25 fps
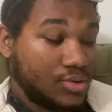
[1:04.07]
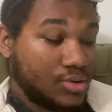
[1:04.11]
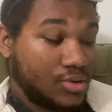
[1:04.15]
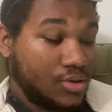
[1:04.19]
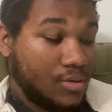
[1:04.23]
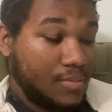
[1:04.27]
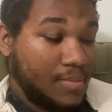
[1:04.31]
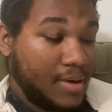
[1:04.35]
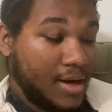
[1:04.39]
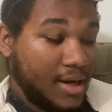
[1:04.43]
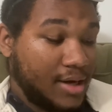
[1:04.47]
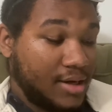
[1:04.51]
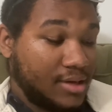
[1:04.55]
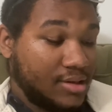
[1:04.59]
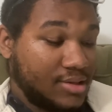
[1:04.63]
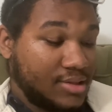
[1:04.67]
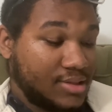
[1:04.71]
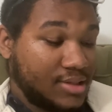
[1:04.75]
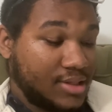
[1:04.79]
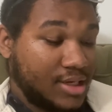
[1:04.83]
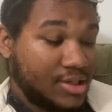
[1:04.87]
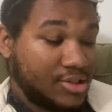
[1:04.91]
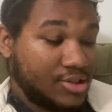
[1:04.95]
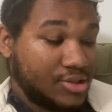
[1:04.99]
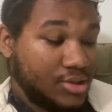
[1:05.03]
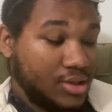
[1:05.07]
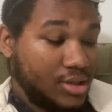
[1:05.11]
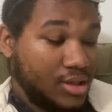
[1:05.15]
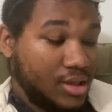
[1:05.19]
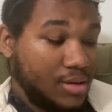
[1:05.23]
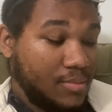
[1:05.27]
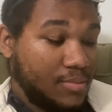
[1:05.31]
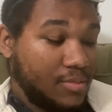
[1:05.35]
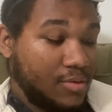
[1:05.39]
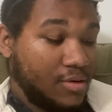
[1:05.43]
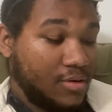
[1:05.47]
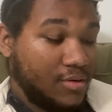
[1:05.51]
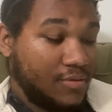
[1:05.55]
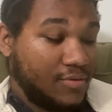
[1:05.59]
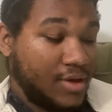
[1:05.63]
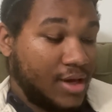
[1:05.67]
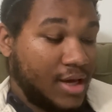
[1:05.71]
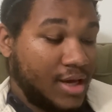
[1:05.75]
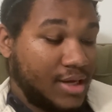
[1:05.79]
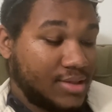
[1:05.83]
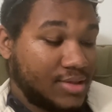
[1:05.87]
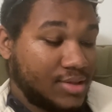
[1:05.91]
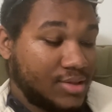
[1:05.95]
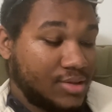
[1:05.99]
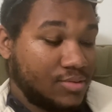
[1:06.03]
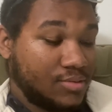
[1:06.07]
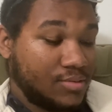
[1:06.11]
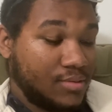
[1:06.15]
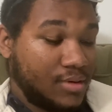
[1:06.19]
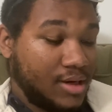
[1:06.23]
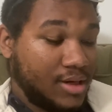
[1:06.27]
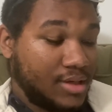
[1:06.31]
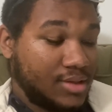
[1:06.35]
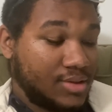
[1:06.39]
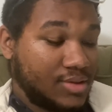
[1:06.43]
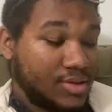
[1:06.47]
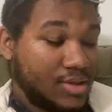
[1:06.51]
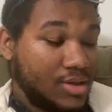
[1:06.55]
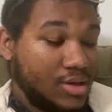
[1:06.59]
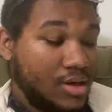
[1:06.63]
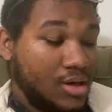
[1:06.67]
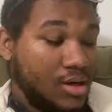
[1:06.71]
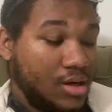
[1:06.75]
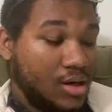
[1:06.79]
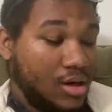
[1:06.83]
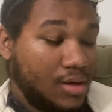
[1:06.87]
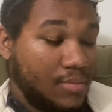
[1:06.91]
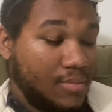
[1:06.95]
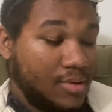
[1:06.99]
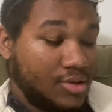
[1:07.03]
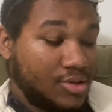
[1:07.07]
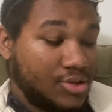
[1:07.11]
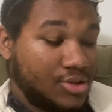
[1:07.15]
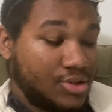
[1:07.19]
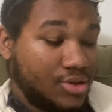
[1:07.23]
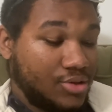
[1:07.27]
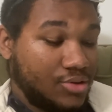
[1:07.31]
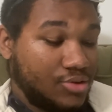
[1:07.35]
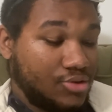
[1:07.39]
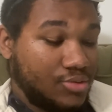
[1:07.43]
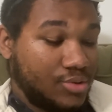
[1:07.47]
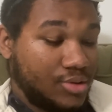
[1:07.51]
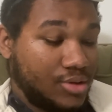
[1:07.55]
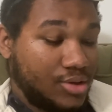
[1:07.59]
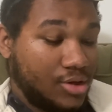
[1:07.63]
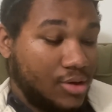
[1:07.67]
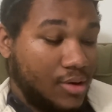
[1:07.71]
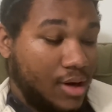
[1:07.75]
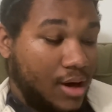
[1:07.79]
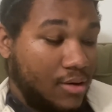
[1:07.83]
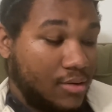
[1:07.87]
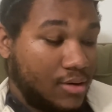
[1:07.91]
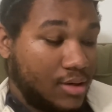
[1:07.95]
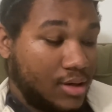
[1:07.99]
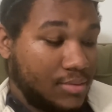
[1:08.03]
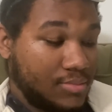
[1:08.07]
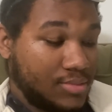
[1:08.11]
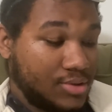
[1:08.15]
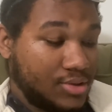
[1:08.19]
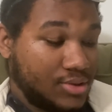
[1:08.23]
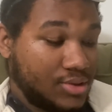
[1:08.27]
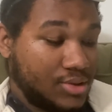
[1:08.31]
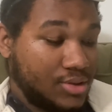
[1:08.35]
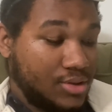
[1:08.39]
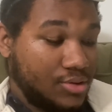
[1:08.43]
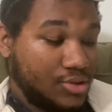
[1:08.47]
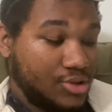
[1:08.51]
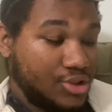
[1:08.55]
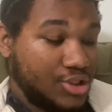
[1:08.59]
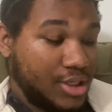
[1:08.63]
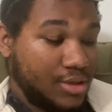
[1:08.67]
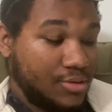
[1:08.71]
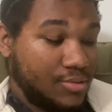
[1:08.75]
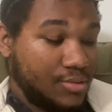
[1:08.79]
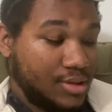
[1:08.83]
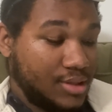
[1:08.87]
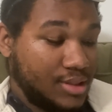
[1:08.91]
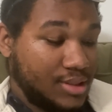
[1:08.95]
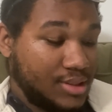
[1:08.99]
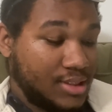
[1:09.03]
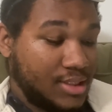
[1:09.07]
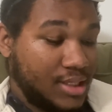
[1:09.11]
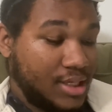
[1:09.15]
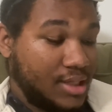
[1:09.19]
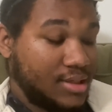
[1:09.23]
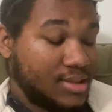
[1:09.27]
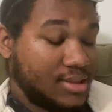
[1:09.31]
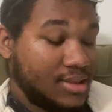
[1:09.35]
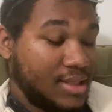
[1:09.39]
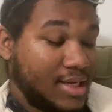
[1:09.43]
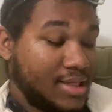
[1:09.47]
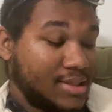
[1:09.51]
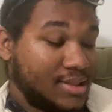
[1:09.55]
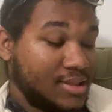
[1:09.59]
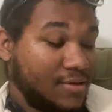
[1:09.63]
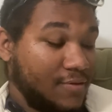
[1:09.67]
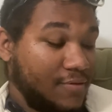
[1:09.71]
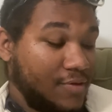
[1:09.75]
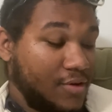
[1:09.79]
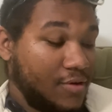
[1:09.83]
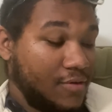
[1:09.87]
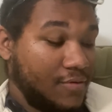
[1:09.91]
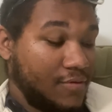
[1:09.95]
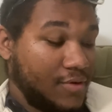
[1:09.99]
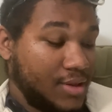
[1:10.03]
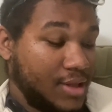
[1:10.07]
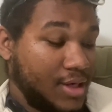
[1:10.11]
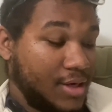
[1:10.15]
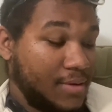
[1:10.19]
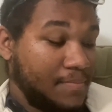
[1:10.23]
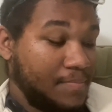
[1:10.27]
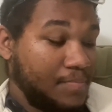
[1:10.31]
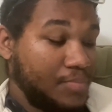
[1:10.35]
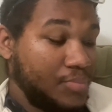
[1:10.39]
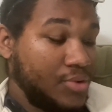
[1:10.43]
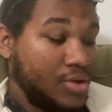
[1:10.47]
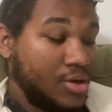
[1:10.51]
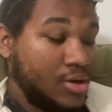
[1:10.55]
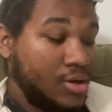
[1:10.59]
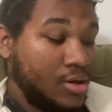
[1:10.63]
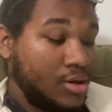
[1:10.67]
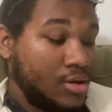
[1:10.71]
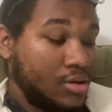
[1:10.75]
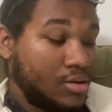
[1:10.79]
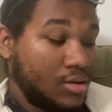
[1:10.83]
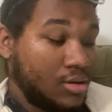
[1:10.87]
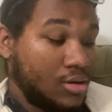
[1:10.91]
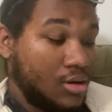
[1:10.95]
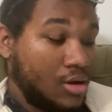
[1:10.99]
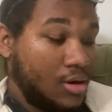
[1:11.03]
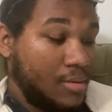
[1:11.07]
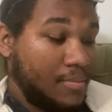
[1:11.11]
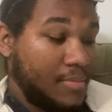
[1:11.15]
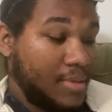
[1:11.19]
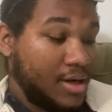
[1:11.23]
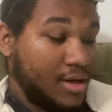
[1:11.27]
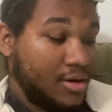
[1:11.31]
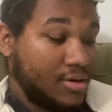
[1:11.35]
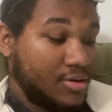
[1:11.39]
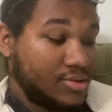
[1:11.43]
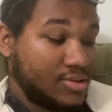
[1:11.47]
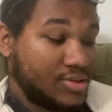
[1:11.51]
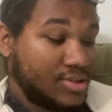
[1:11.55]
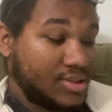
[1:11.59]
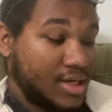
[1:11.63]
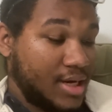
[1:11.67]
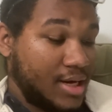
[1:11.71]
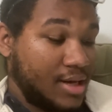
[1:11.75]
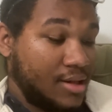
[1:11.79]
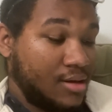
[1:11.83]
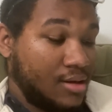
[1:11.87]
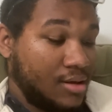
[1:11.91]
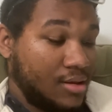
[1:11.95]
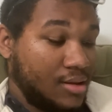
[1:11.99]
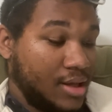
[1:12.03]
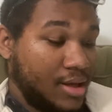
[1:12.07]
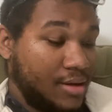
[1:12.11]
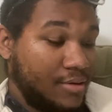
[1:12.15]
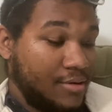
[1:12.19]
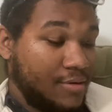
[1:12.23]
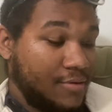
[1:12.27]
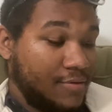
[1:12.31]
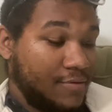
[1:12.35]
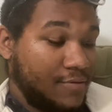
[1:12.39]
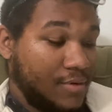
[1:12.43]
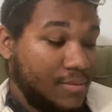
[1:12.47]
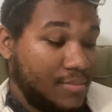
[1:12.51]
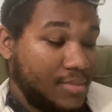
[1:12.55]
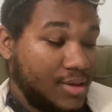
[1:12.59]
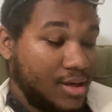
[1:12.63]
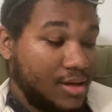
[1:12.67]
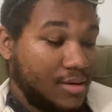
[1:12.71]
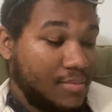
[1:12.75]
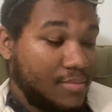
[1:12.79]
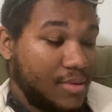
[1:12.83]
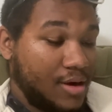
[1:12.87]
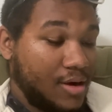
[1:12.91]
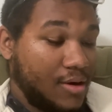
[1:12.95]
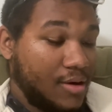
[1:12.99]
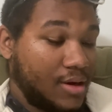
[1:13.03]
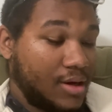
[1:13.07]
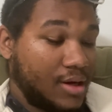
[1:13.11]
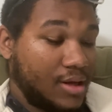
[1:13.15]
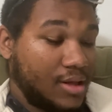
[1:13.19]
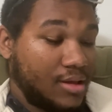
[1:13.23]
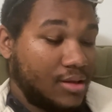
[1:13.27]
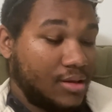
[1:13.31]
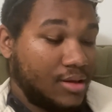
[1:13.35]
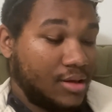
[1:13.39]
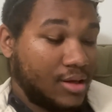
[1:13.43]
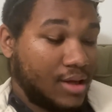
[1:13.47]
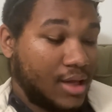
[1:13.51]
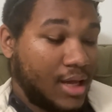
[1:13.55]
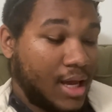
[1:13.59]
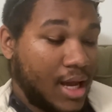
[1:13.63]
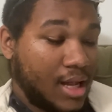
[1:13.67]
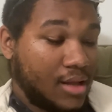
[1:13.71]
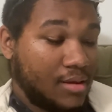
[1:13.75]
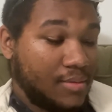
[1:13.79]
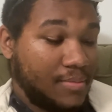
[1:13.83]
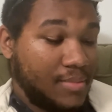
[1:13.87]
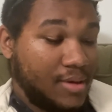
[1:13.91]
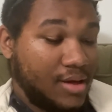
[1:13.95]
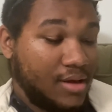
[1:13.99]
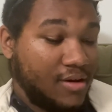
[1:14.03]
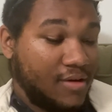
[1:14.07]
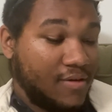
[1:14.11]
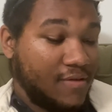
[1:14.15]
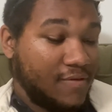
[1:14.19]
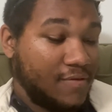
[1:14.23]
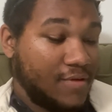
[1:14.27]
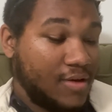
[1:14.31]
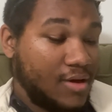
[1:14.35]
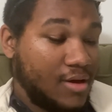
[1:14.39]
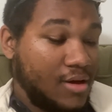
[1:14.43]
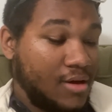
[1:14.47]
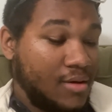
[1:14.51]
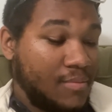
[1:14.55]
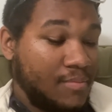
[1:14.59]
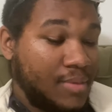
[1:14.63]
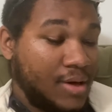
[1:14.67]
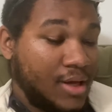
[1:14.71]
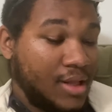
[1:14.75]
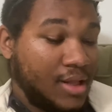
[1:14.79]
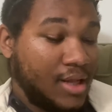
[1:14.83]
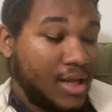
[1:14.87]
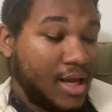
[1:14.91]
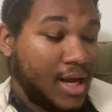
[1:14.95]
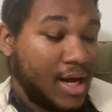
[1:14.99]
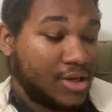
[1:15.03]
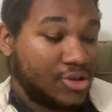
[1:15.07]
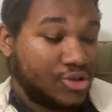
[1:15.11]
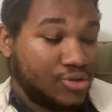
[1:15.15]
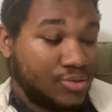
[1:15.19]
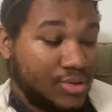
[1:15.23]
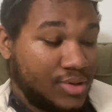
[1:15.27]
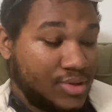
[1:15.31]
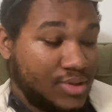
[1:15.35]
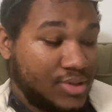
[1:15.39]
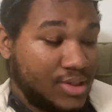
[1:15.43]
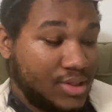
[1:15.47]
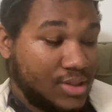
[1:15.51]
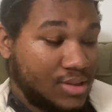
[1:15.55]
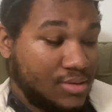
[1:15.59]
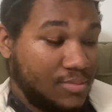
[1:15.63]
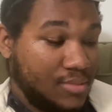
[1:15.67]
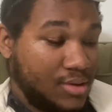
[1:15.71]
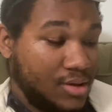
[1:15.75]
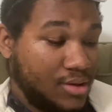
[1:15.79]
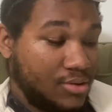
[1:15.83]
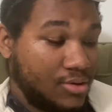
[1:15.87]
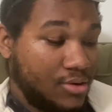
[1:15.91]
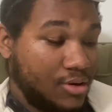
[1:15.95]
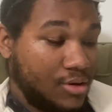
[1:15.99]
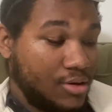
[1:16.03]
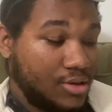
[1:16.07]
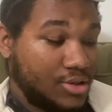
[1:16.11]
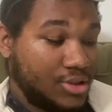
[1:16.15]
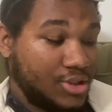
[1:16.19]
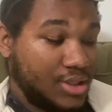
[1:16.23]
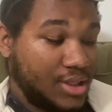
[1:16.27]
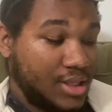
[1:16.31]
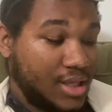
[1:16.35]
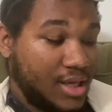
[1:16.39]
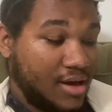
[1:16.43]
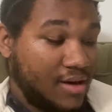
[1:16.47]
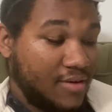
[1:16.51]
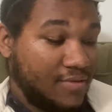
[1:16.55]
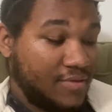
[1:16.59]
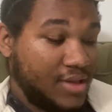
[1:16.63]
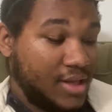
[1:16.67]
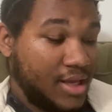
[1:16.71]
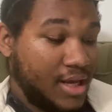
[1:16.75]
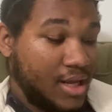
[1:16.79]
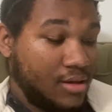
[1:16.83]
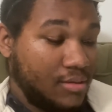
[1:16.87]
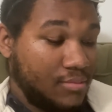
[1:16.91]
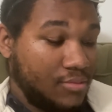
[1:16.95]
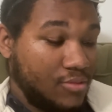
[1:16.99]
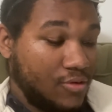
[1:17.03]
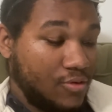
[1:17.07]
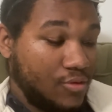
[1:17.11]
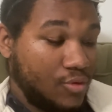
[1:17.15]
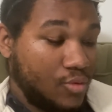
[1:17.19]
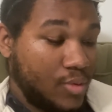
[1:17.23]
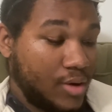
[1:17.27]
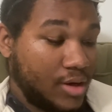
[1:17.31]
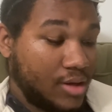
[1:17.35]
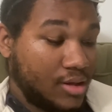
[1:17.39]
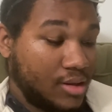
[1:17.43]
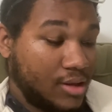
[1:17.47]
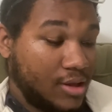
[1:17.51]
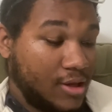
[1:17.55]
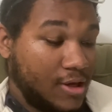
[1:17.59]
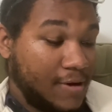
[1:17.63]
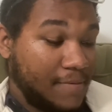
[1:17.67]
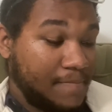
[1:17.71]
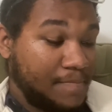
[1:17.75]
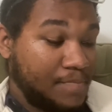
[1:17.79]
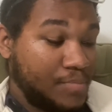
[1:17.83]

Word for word: go back into session, the number of cases rise among children, though outcomes are still generally seen as less severe for them. The lawmakers cite a letter from the American Academy of Pediatrics this month urging the FDA to move quickly